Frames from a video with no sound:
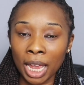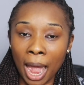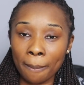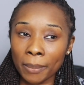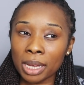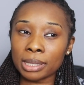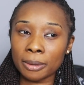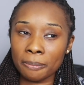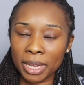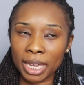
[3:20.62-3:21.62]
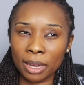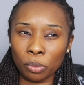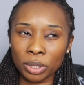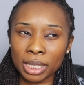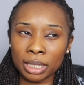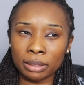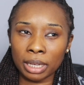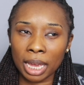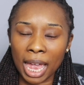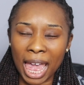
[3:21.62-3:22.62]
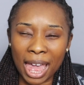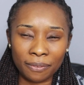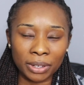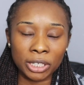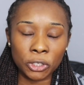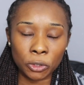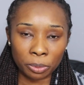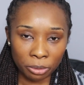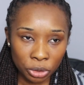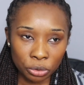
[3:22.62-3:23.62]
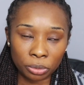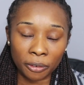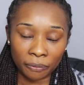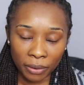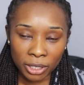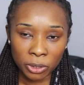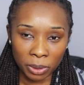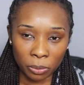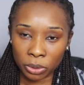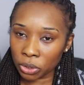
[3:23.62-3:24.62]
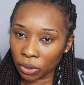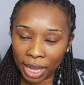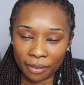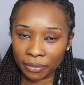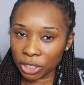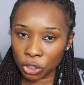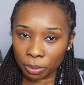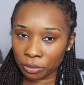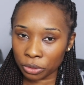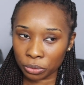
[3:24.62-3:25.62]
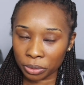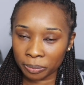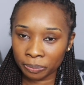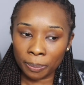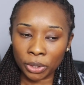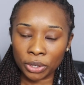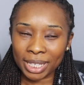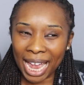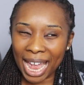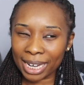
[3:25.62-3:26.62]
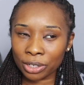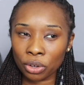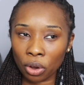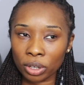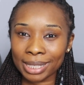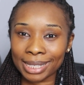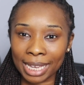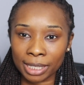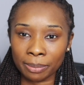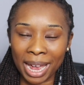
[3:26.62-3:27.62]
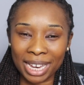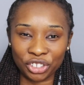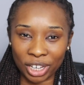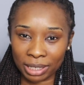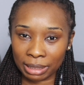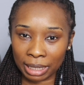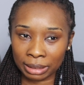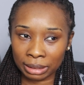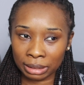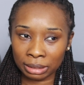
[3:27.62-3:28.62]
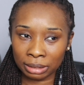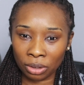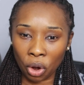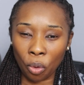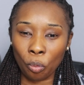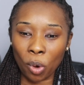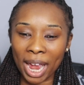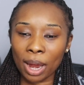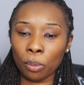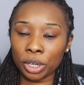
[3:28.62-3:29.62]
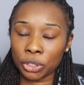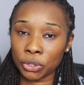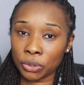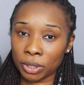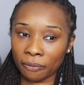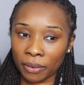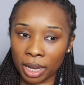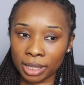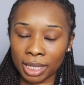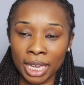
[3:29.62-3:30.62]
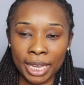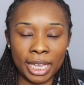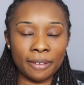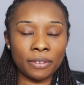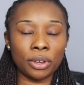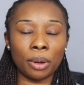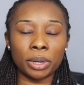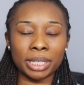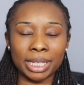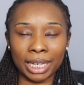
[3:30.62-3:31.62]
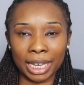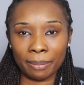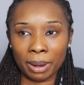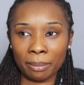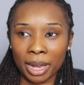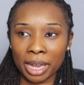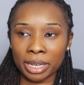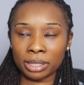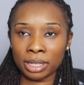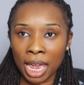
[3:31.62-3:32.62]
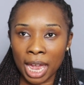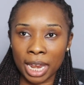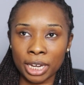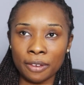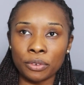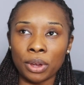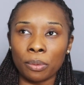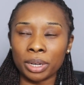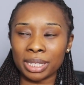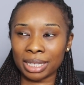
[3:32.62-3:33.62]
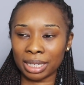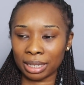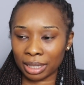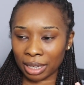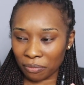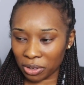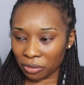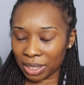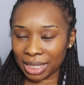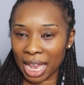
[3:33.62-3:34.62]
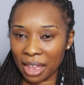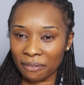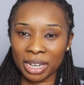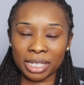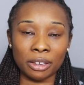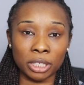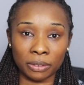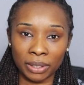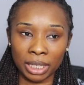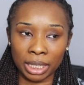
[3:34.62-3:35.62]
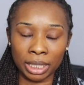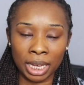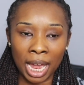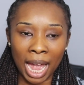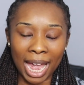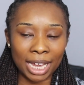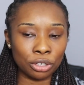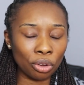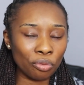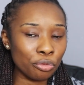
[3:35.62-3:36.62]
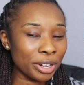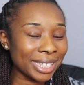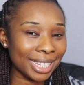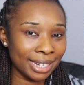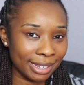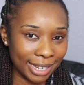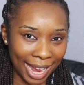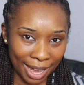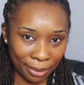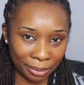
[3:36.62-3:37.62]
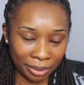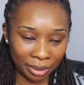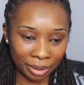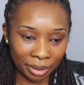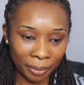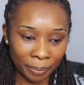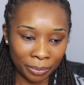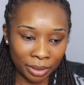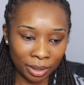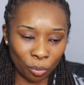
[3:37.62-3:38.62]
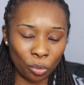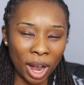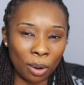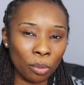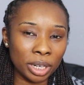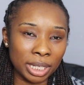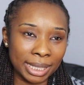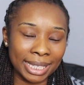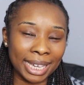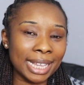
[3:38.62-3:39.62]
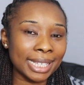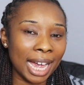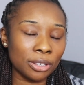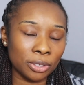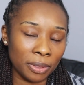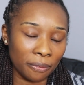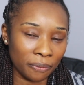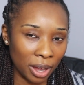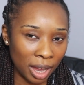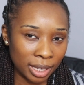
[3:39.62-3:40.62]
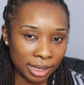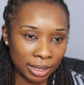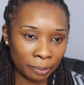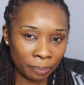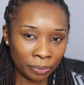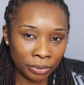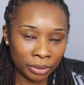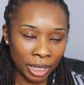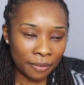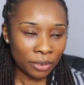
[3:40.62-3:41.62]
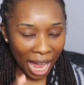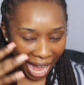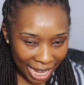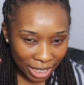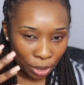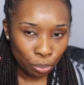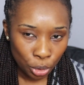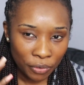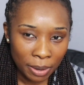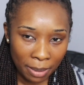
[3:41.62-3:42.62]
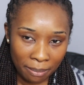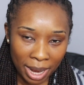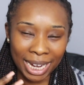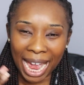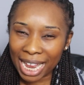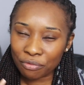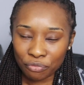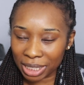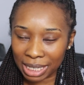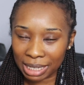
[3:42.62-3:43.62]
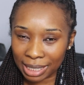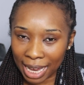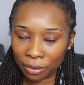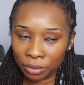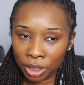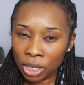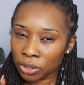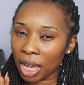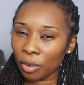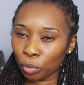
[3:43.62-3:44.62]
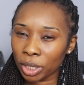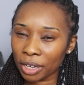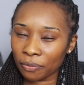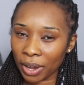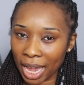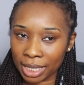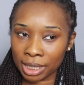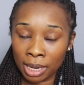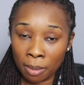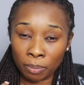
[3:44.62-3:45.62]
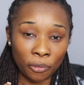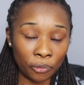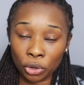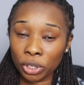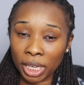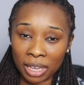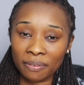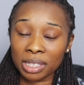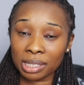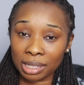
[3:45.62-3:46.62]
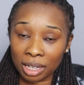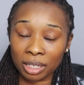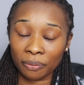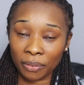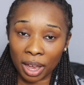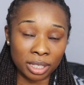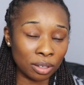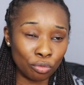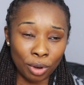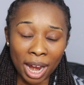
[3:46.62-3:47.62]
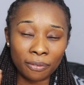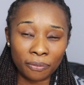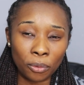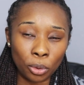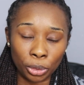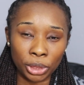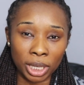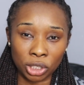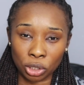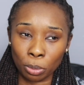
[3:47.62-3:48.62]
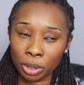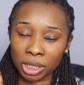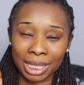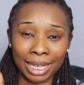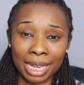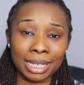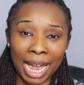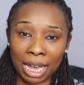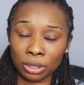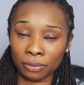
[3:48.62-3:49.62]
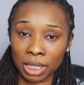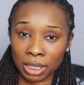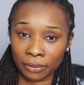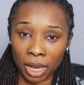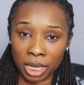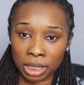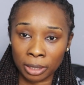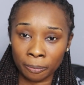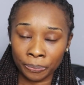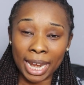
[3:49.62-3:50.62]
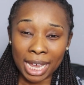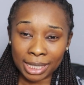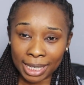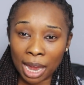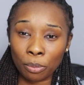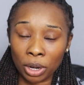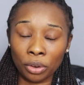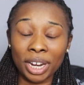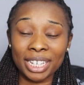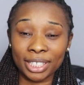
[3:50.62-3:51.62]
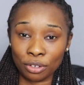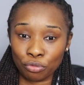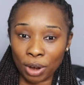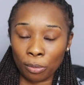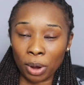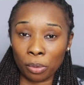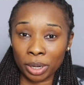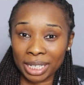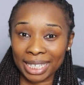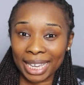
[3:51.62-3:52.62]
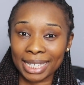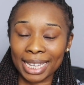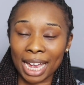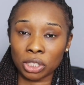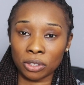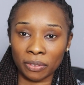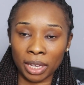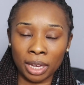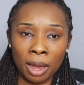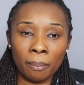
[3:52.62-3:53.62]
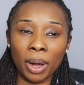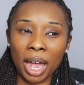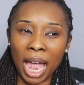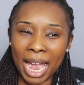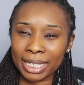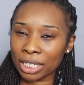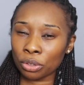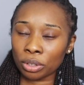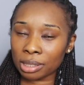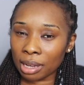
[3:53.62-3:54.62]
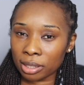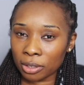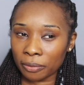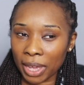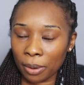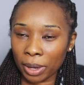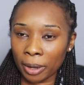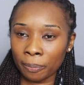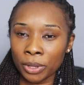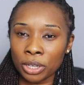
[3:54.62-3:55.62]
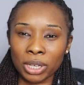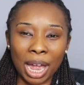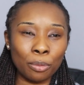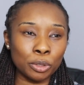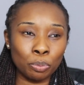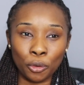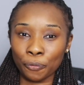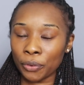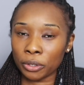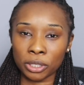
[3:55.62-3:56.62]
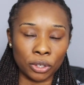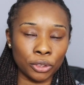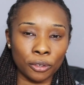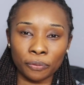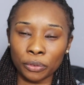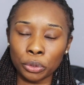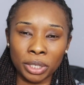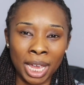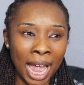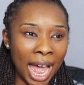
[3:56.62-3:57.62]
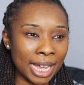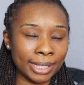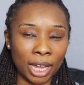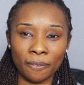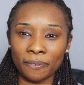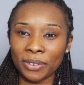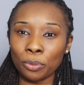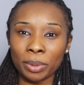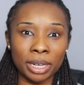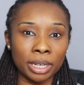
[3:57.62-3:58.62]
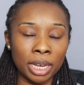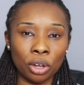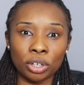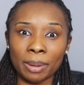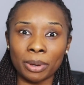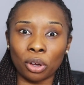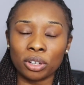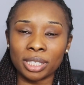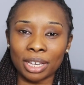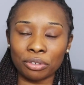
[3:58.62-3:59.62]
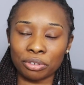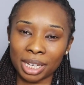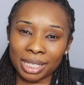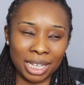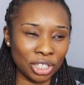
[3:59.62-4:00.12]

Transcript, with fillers: I must admit, it wasn't heavily spiritual. The first week was not heavily spiritual because I had not set my agenda on why I wanted to do the fast. Even though I wanted to clear my mind, and even though I wanted to get rid of this heaviness I was feeling, I had not written down what I wanted to get out of the fast. Even though I had it moving in my mind, I hadn't written it down. So I would advise, before you even start the fast, write four things you want to get out of this fast. And as time went on, I did write what I wanted to get out of it, but I did not start off that way. So I was more focused on the food. I started filming, because I'm a content creator,